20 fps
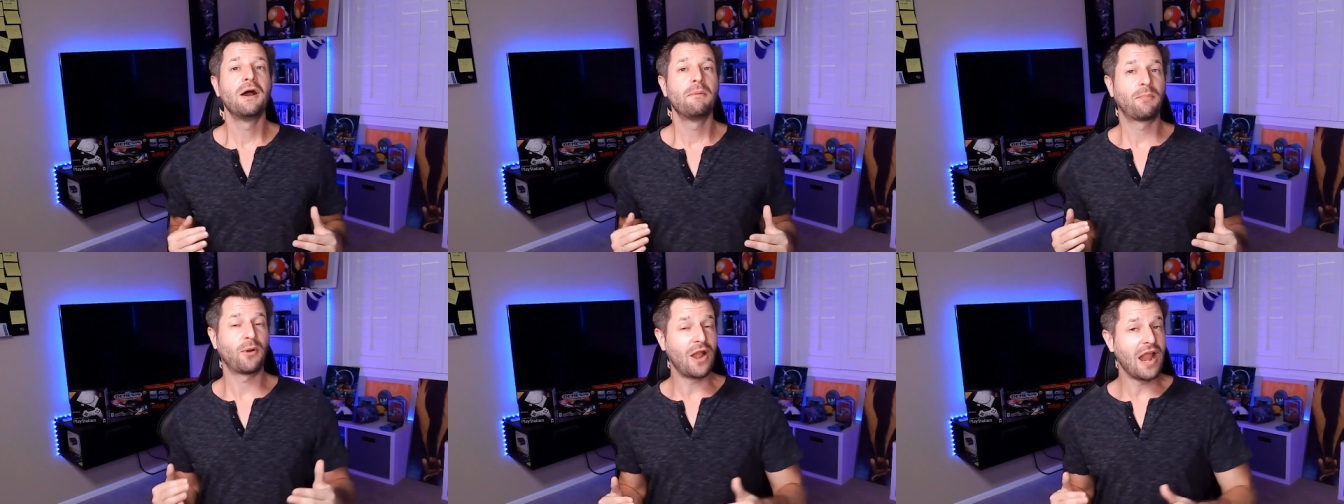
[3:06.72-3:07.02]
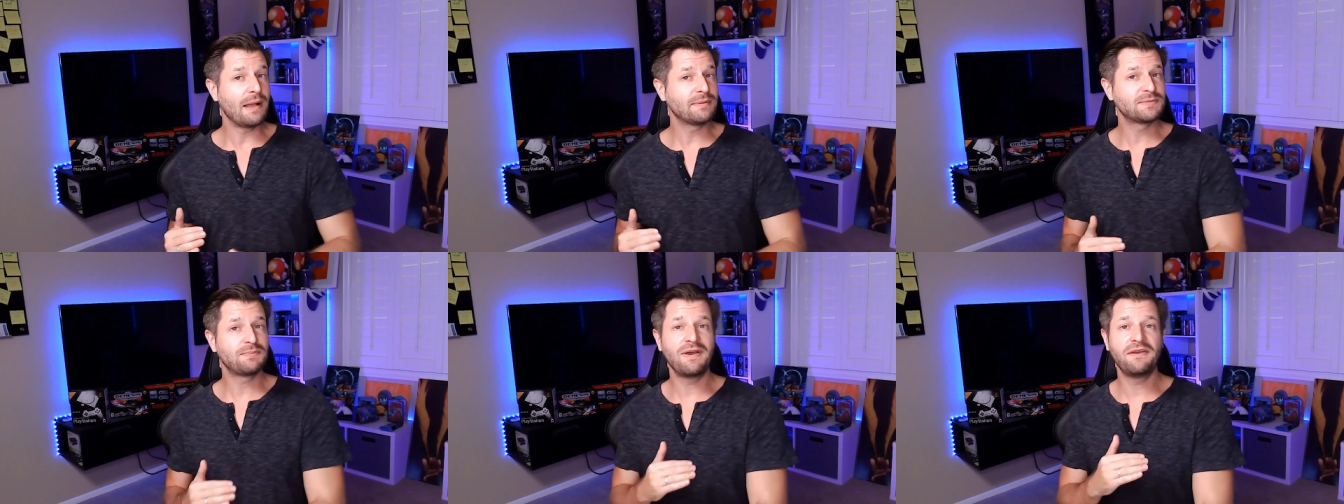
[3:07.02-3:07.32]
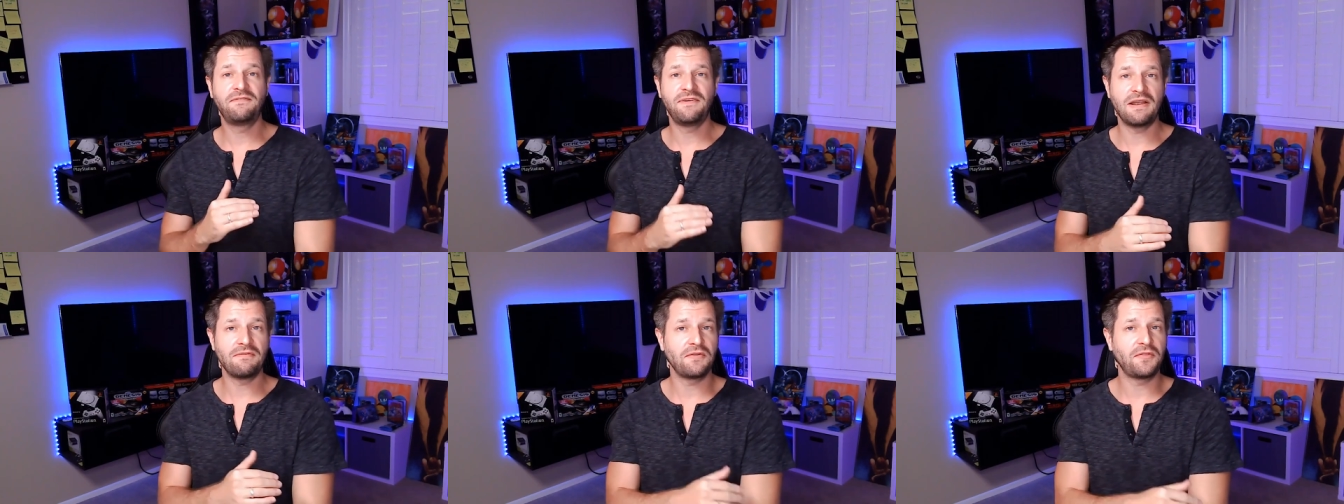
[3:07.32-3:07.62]
Perhaps my
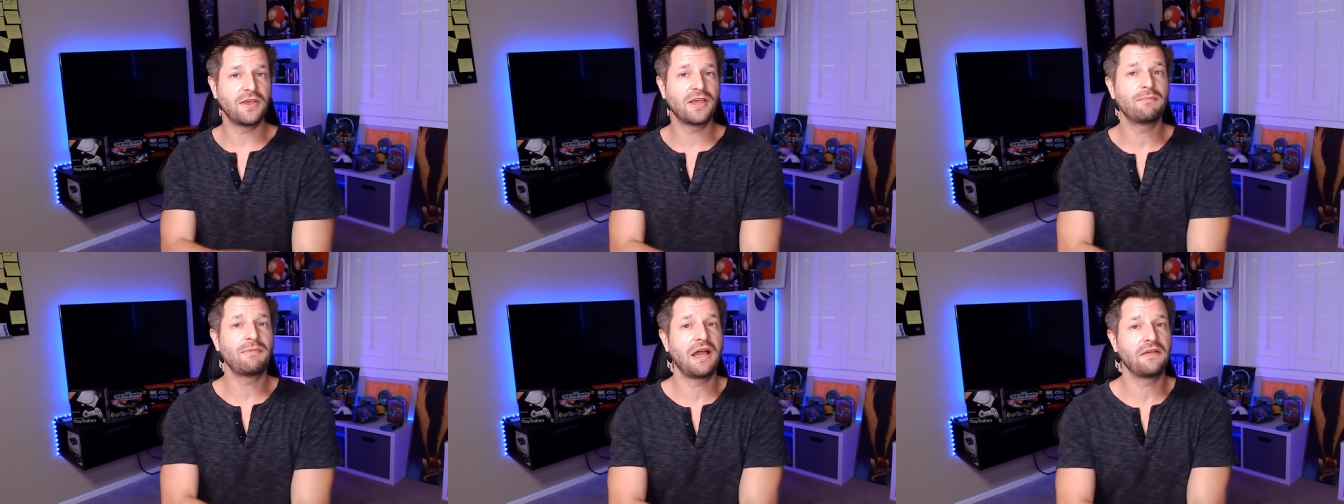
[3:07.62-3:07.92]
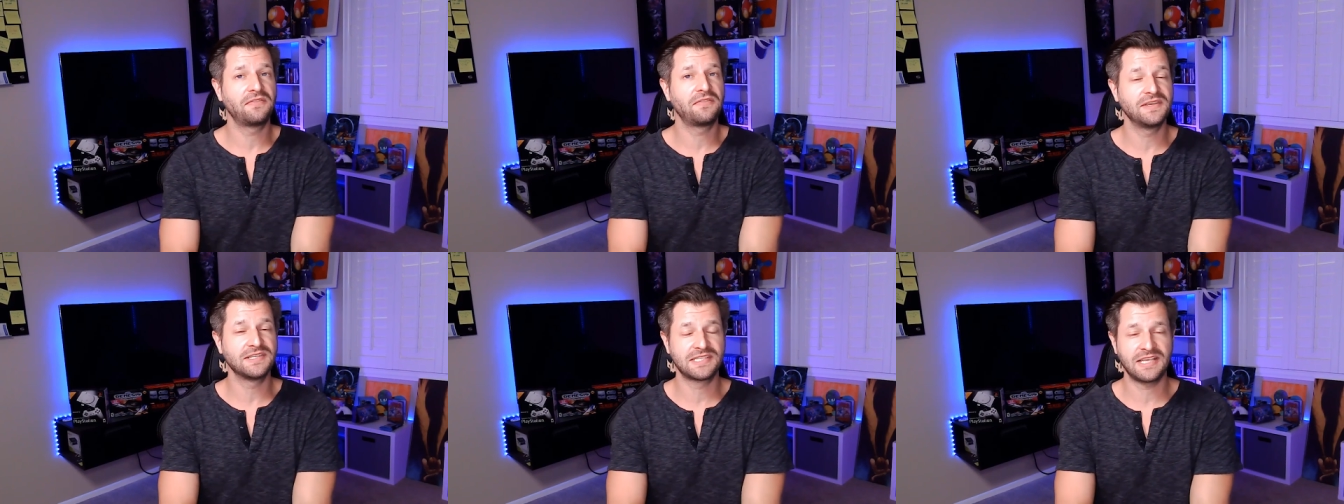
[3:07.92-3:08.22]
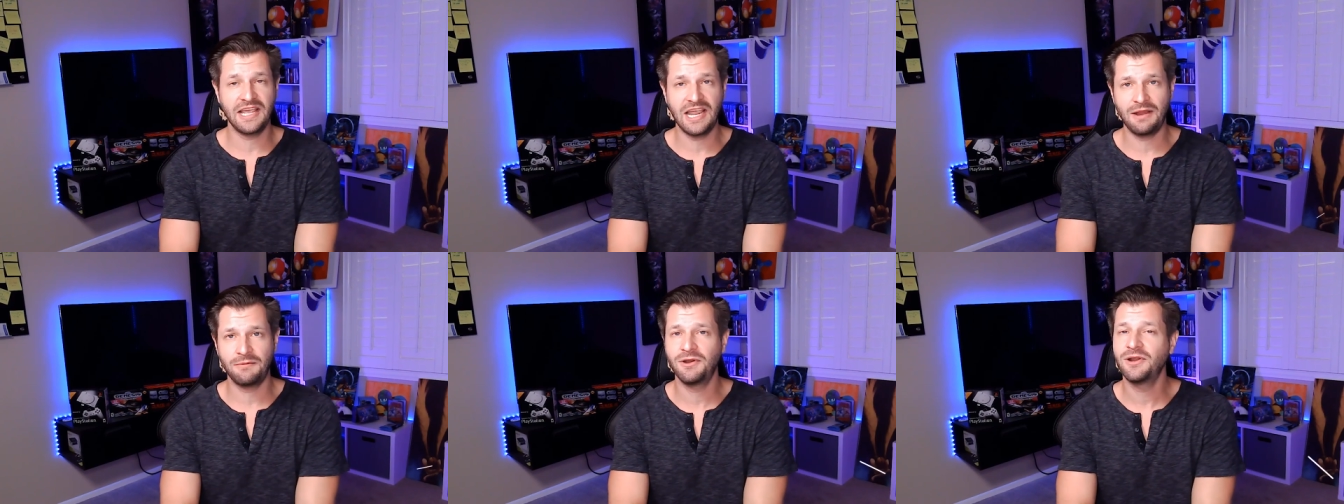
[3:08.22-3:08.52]
favorite thing about this
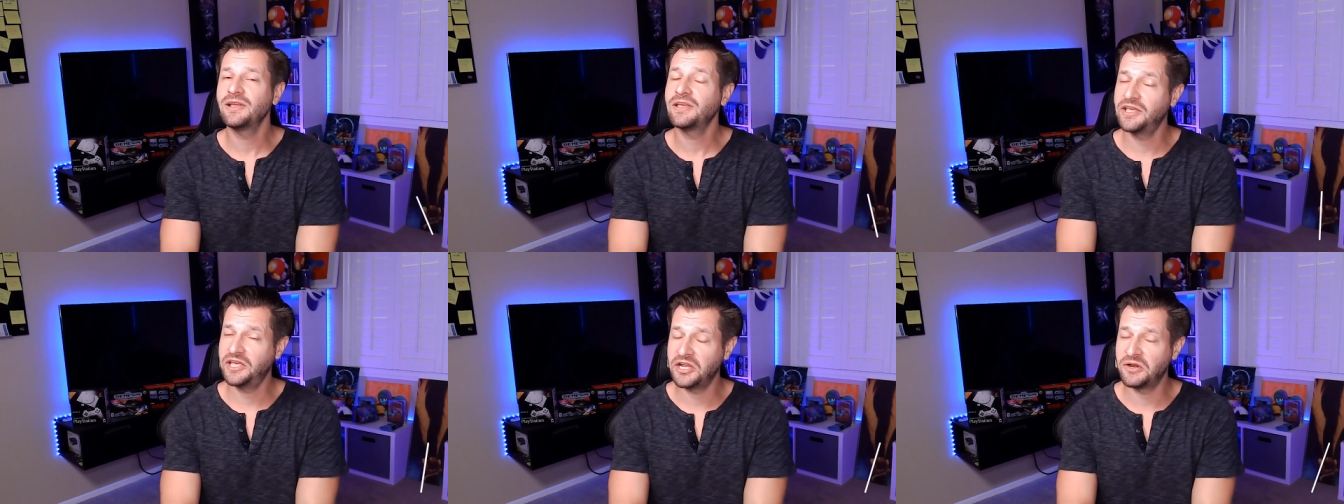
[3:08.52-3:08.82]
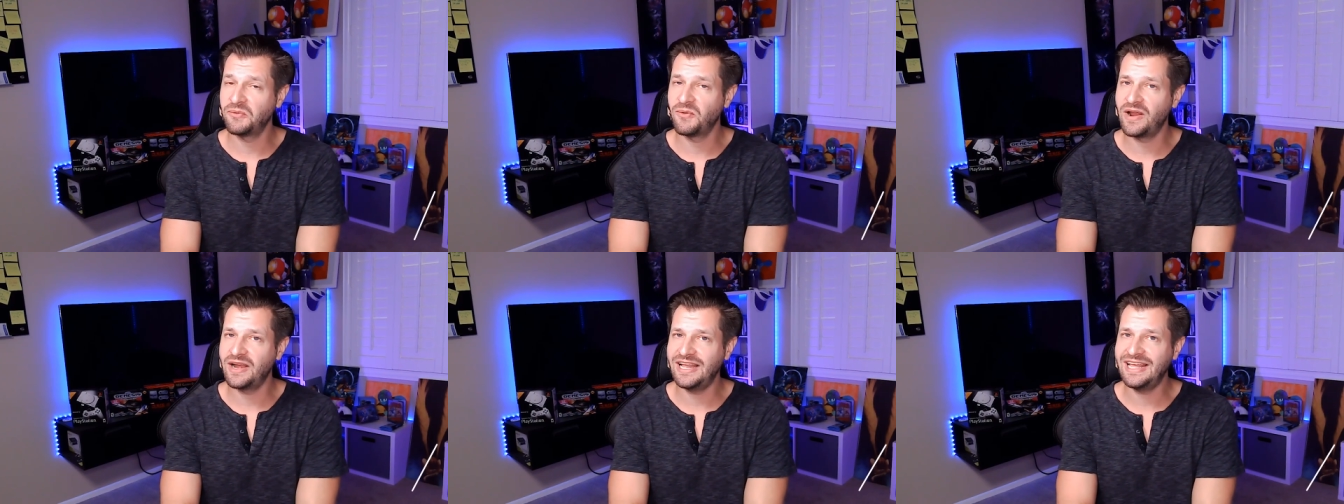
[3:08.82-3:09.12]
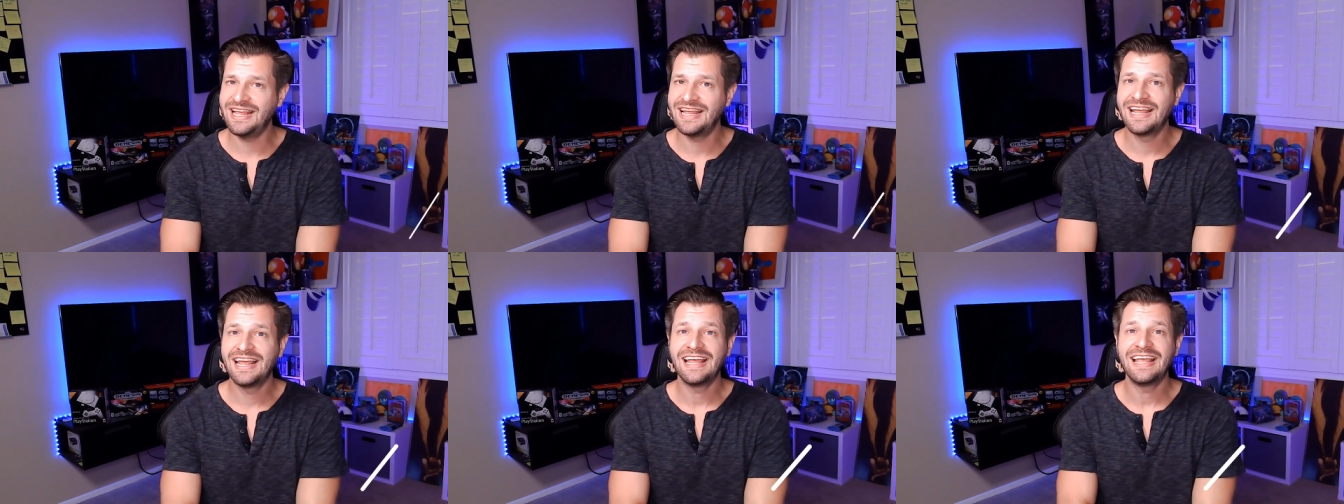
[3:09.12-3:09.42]
camera, get ready,